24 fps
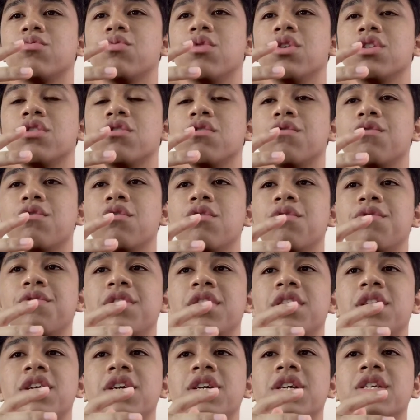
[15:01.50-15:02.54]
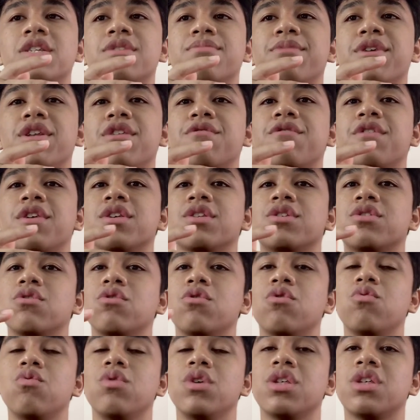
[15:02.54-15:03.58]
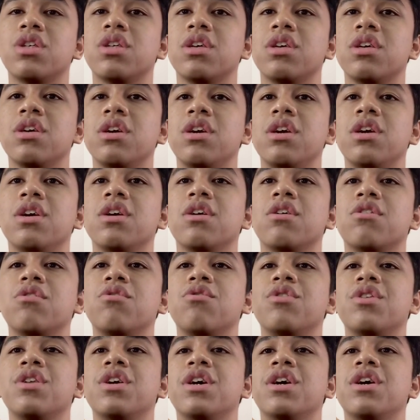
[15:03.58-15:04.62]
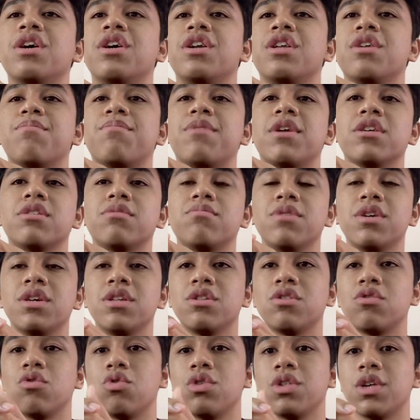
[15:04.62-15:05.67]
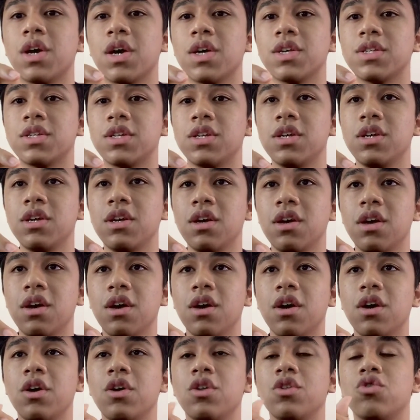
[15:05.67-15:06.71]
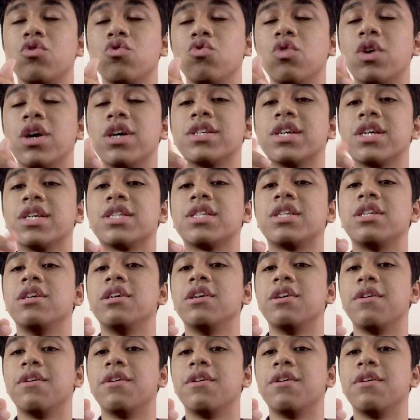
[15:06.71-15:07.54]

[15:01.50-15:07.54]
worked to fulfill its manifesto, which include the replacement to GST to SST.